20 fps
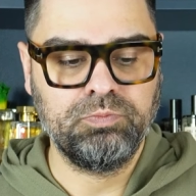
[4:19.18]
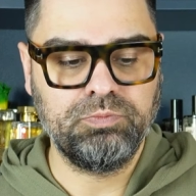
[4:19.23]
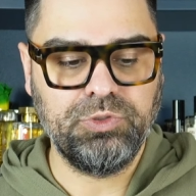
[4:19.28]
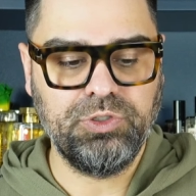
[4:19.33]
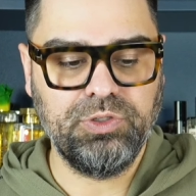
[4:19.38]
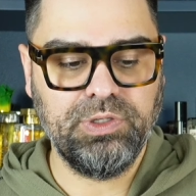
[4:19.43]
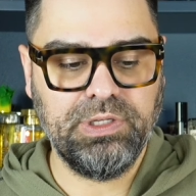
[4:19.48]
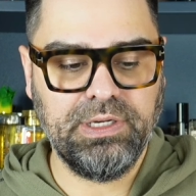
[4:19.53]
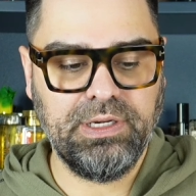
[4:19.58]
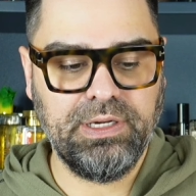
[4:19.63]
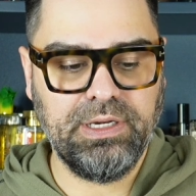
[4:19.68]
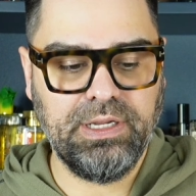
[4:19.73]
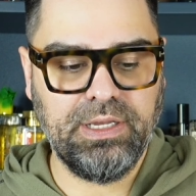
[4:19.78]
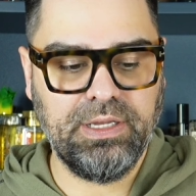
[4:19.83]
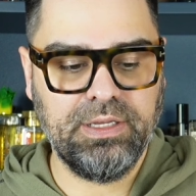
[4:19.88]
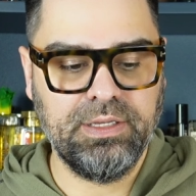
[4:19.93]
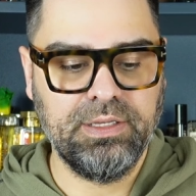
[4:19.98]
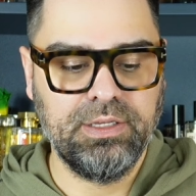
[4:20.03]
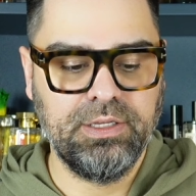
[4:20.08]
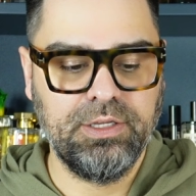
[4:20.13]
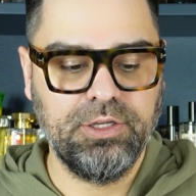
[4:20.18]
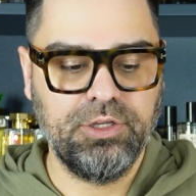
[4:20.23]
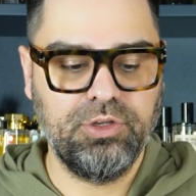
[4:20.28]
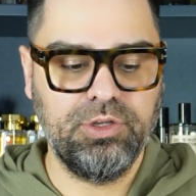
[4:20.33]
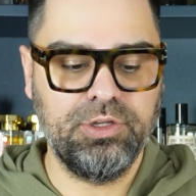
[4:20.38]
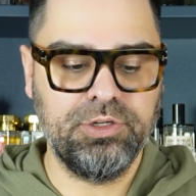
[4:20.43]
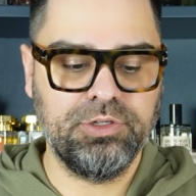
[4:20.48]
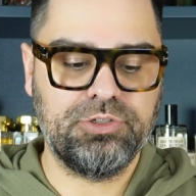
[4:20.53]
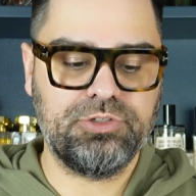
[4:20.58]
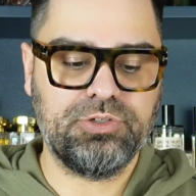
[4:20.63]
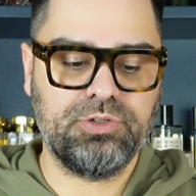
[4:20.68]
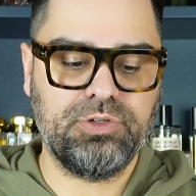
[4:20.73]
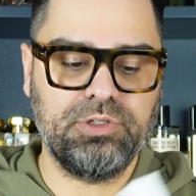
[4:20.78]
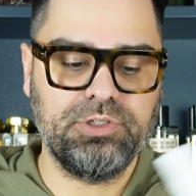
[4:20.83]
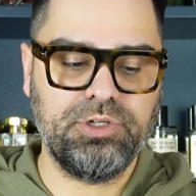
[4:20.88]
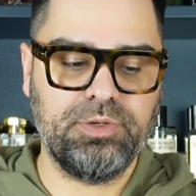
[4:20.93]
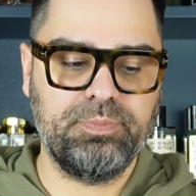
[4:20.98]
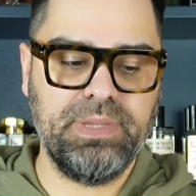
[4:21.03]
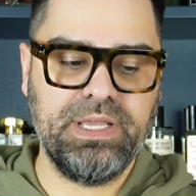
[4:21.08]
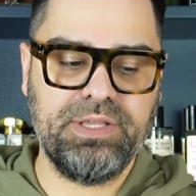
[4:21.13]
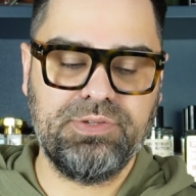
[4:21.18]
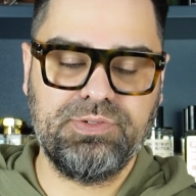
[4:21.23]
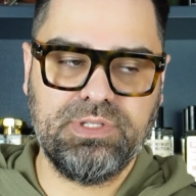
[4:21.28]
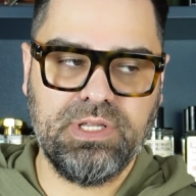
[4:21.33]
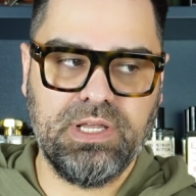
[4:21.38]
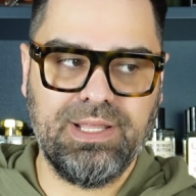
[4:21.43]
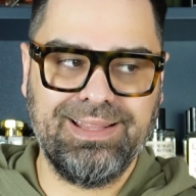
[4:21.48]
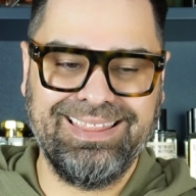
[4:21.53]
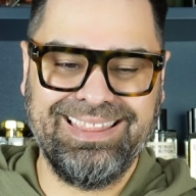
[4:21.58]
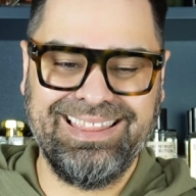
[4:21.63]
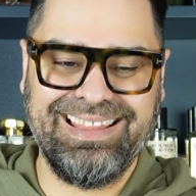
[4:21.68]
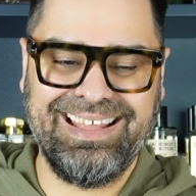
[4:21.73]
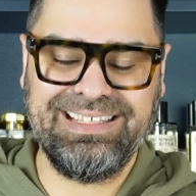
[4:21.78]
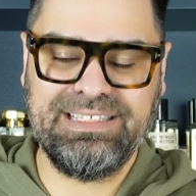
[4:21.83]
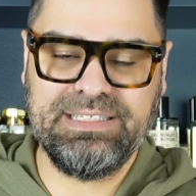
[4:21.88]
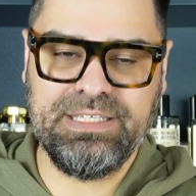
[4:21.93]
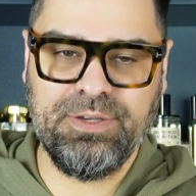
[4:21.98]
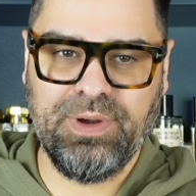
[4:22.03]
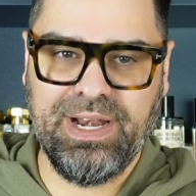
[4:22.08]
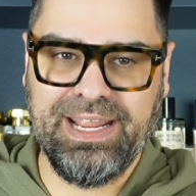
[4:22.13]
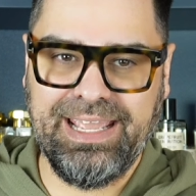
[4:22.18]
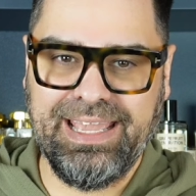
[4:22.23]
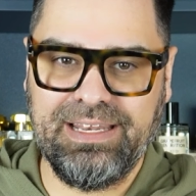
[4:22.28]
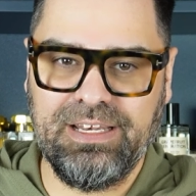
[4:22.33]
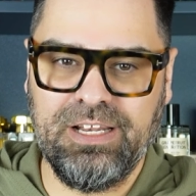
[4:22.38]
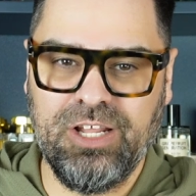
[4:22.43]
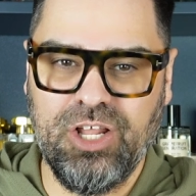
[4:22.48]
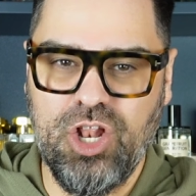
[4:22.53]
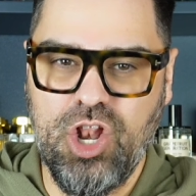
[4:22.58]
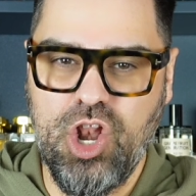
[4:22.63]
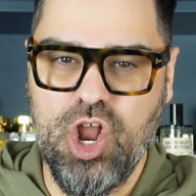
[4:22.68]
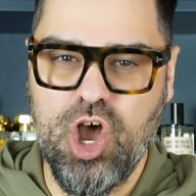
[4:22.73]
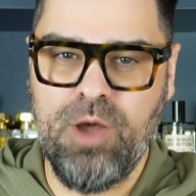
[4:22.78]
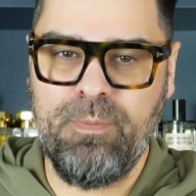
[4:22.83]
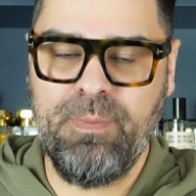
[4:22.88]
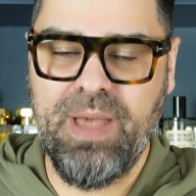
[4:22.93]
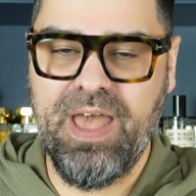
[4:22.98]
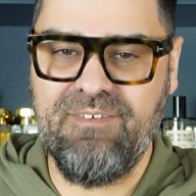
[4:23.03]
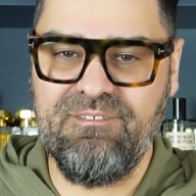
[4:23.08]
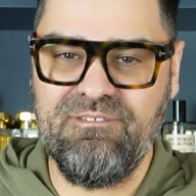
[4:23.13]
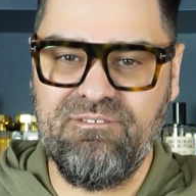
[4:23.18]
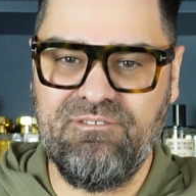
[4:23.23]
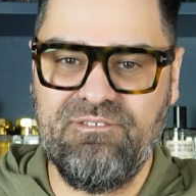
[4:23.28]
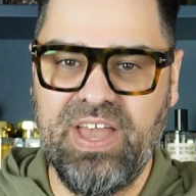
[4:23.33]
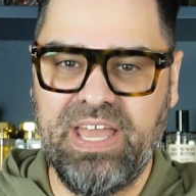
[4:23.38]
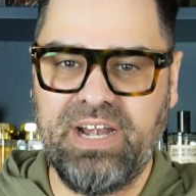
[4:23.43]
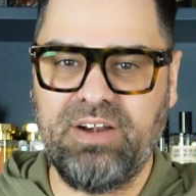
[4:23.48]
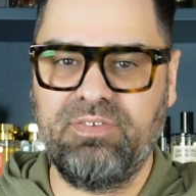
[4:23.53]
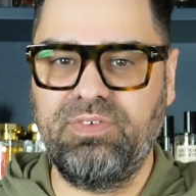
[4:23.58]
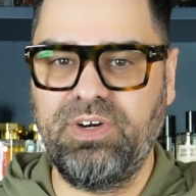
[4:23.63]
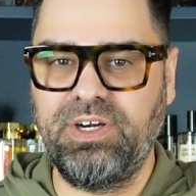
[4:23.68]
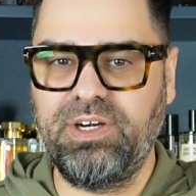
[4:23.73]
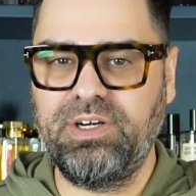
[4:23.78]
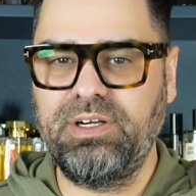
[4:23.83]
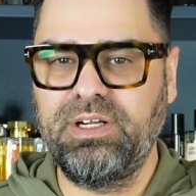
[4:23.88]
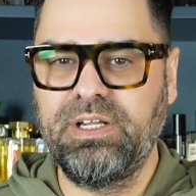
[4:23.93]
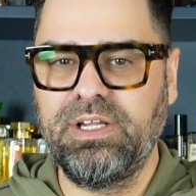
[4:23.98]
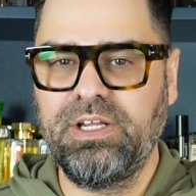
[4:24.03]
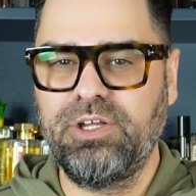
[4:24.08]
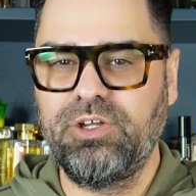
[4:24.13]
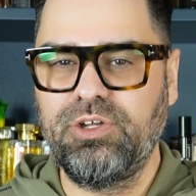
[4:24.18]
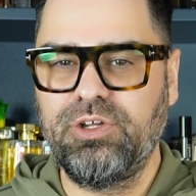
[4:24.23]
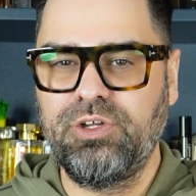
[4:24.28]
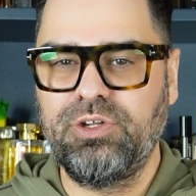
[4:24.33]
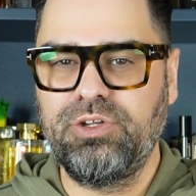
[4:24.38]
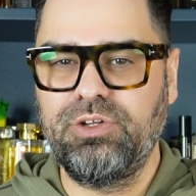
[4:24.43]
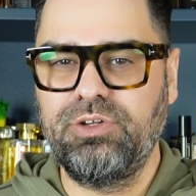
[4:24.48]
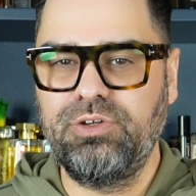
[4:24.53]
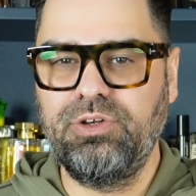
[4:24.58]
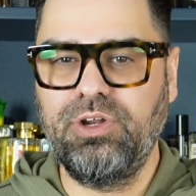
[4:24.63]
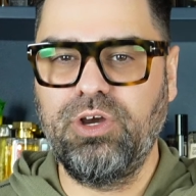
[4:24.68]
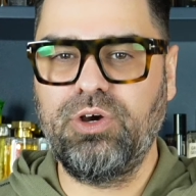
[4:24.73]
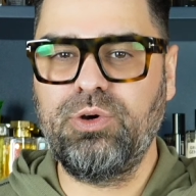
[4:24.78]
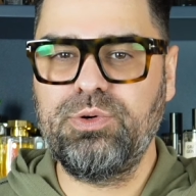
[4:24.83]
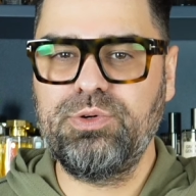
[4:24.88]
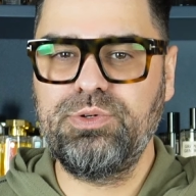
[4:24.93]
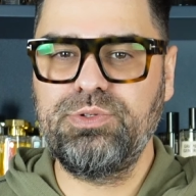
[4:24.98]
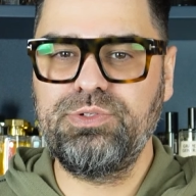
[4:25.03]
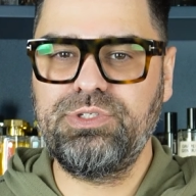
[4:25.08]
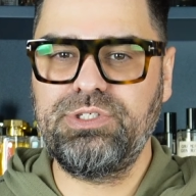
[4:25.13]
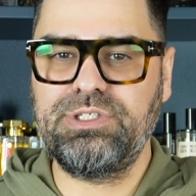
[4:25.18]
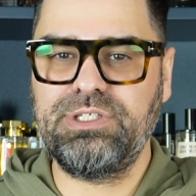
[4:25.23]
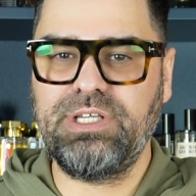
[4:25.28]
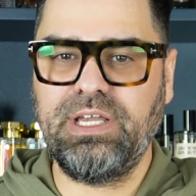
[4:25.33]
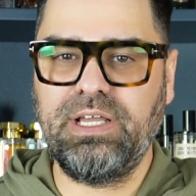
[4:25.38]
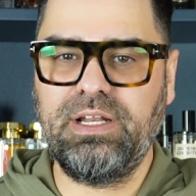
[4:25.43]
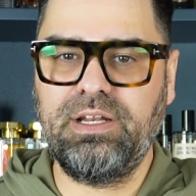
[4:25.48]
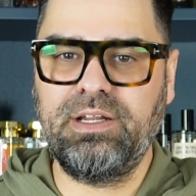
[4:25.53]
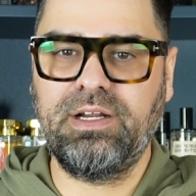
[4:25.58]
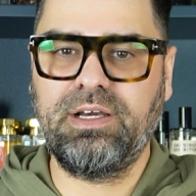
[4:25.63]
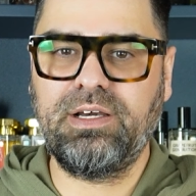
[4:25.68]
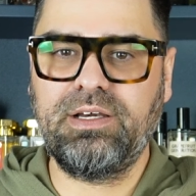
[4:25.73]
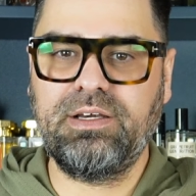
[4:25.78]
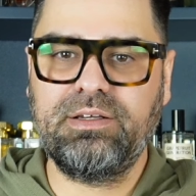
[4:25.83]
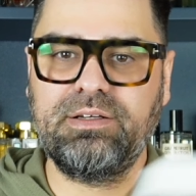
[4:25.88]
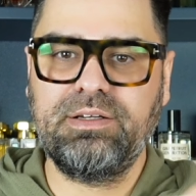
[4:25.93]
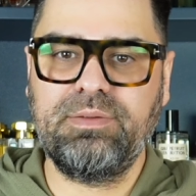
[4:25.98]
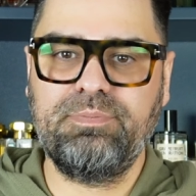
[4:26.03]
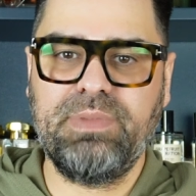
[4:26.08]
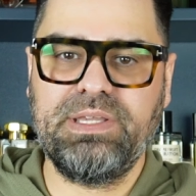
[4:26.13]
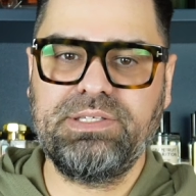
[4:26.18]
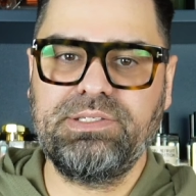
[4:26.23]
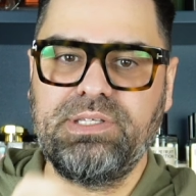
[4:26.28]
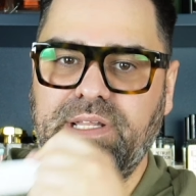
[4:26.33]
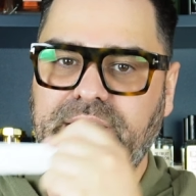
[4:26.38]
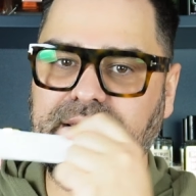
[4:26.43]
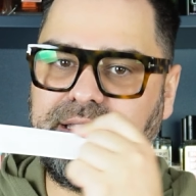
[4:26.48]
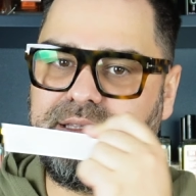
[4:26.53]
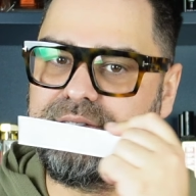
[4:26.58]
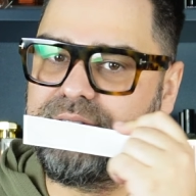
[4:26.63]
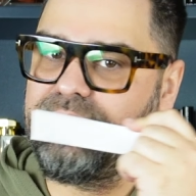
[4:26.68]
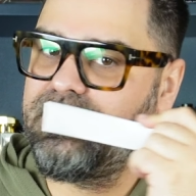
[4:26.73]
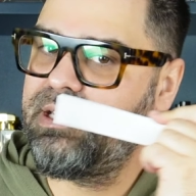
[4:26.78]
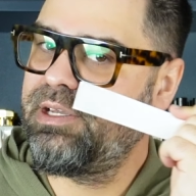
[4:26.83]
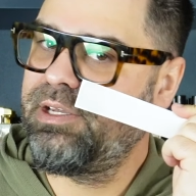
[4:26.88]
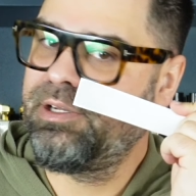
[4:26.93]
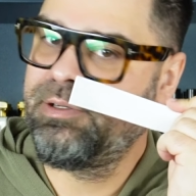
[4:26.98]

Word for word: You can uh, you control your mist. Let's see what I get. L'Homme Vétyver Nose Eleanor Messonette.